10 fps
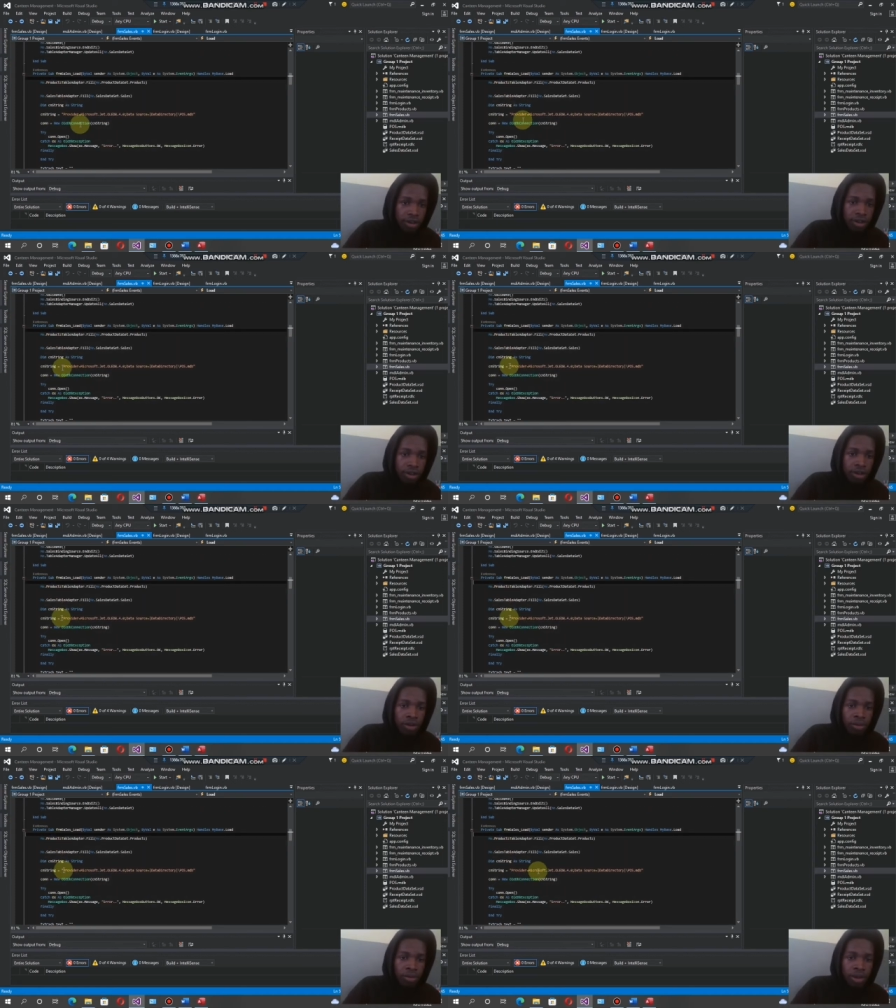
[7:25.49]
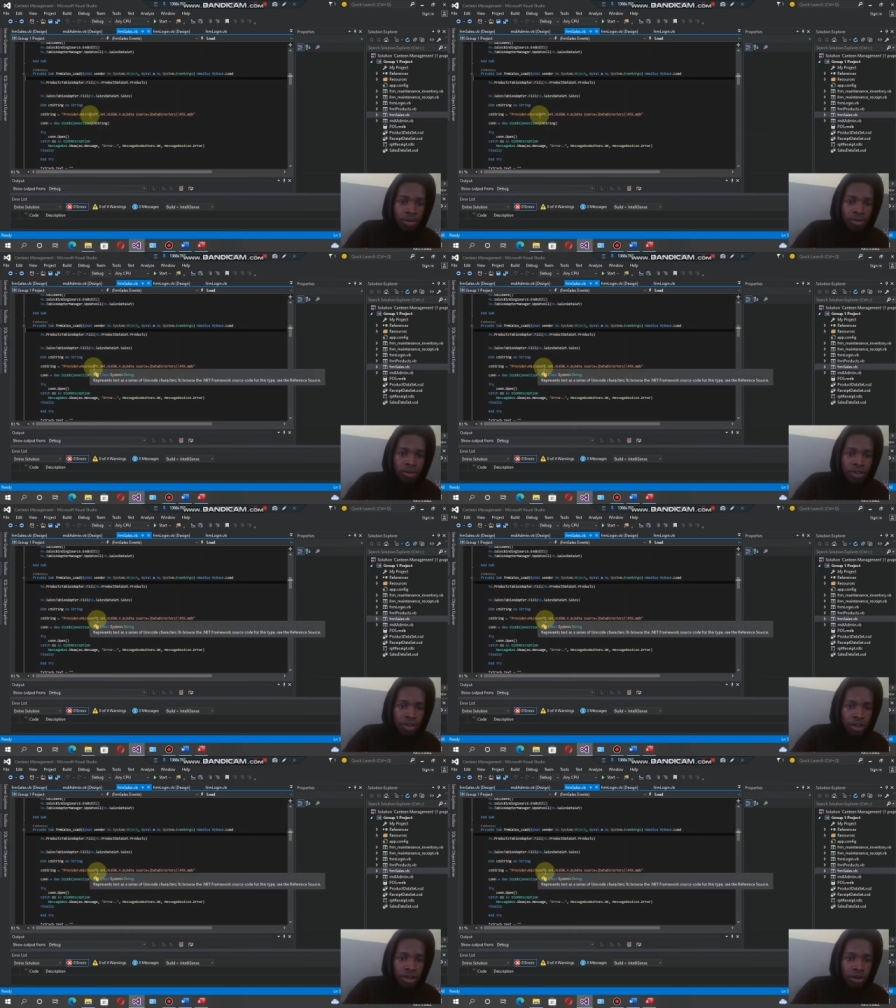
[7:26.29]
we are
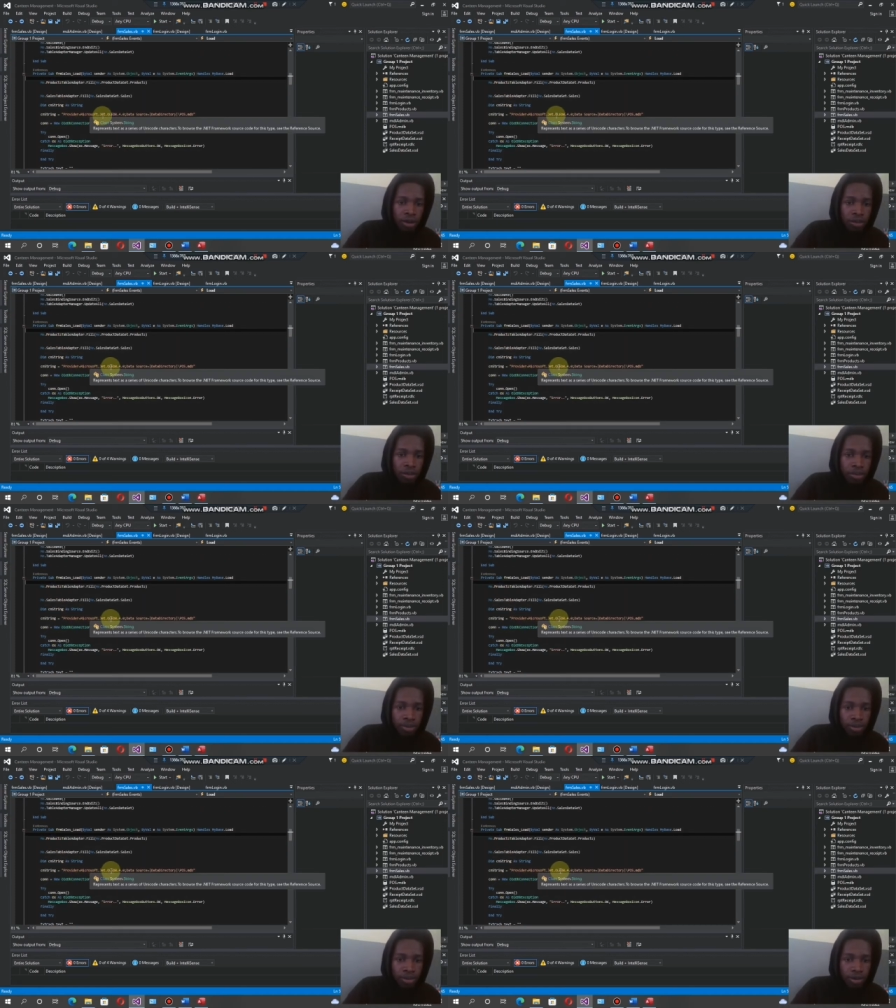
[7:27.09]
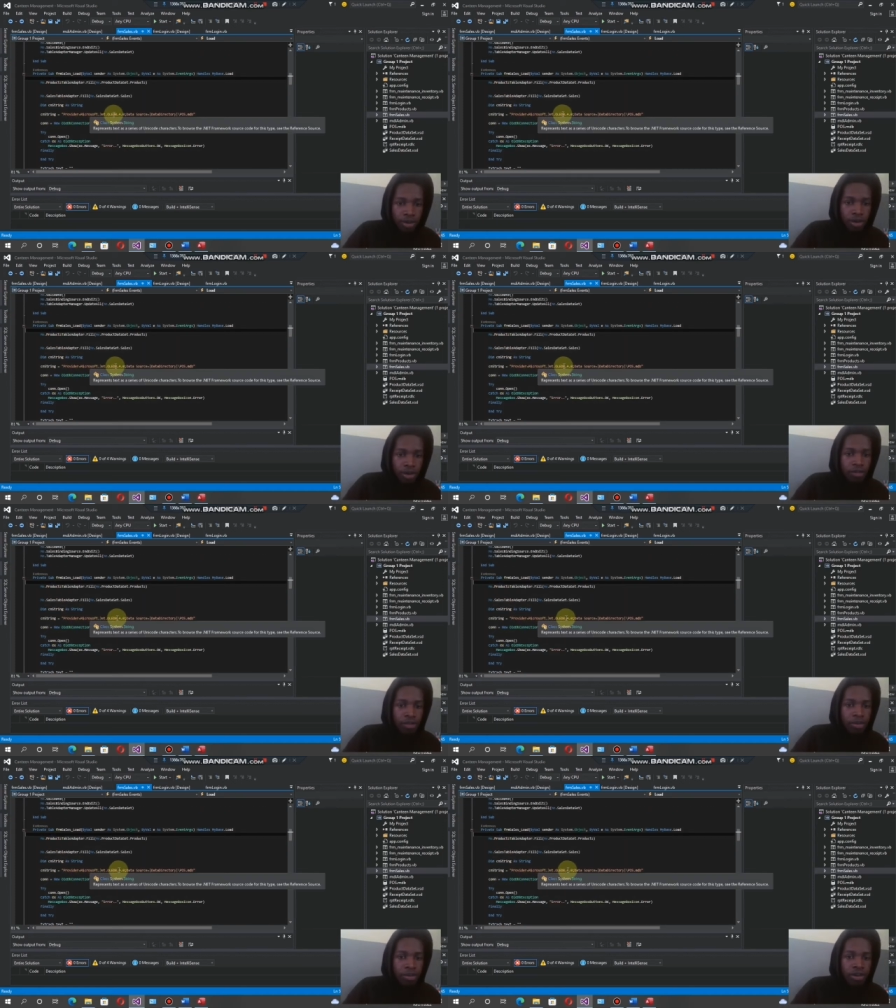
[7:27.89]
using the OLEB
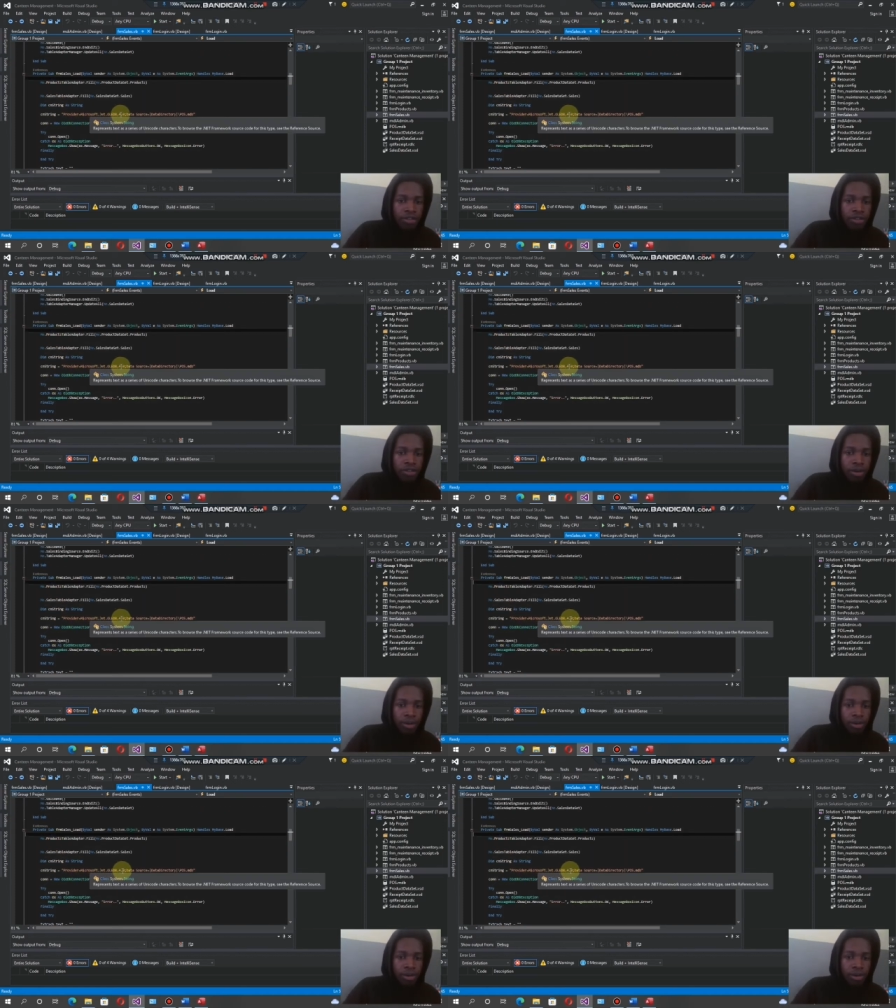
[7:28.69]
4.0